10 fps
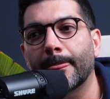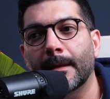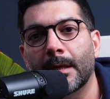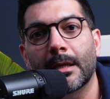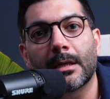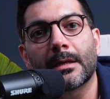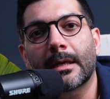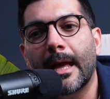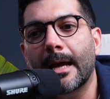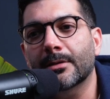hitting the
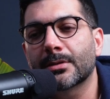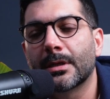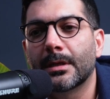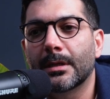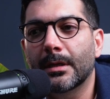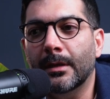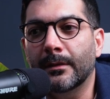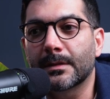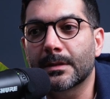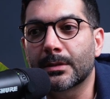cache. And
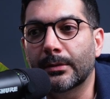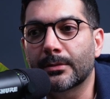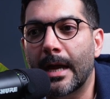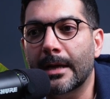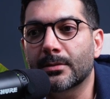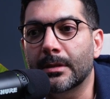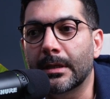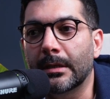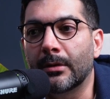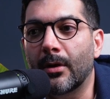this is going to actually
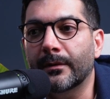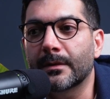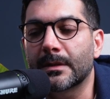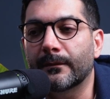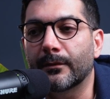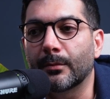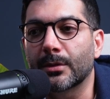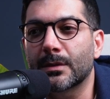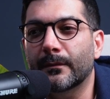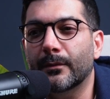log this
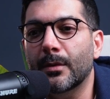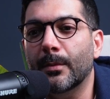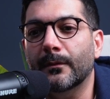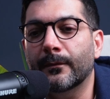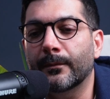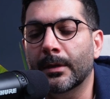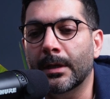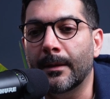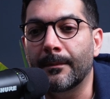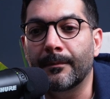information for you. But
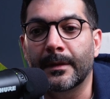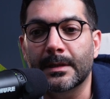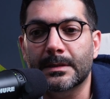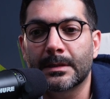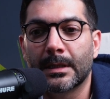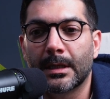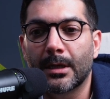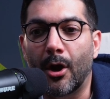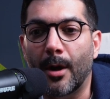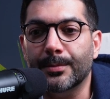uh, this
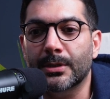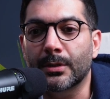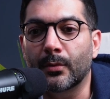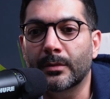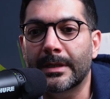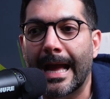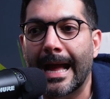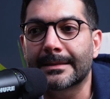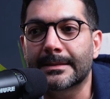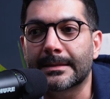option only
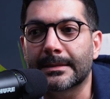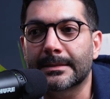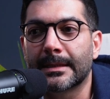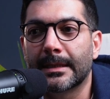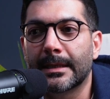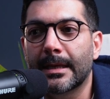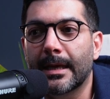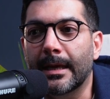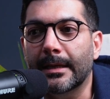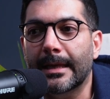adds this uh,
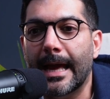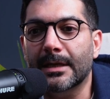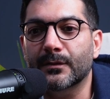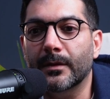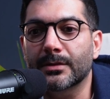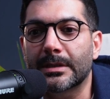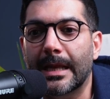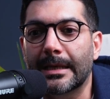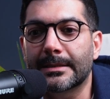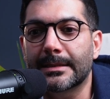cache
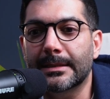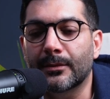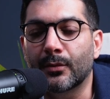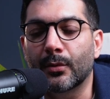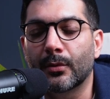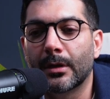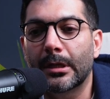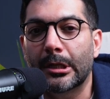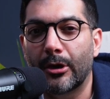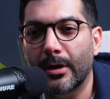functionality or
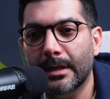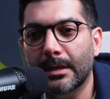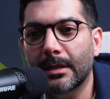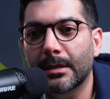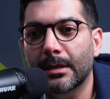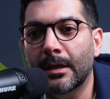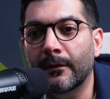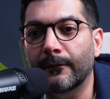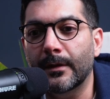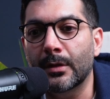logging
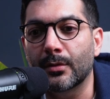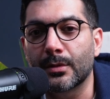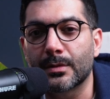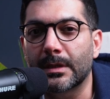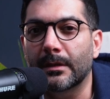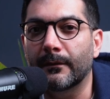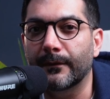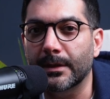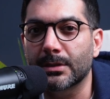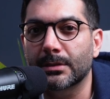if you're using the
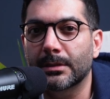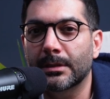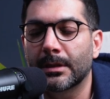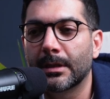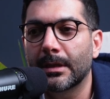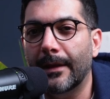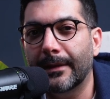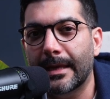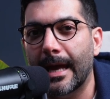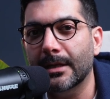fetch and
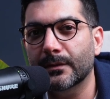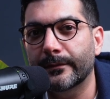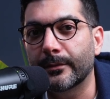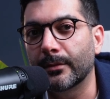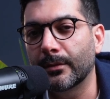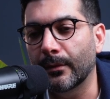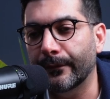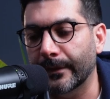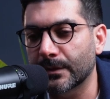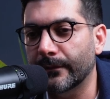the cache for your
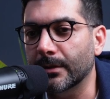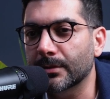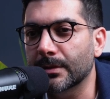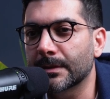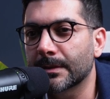fetch functions.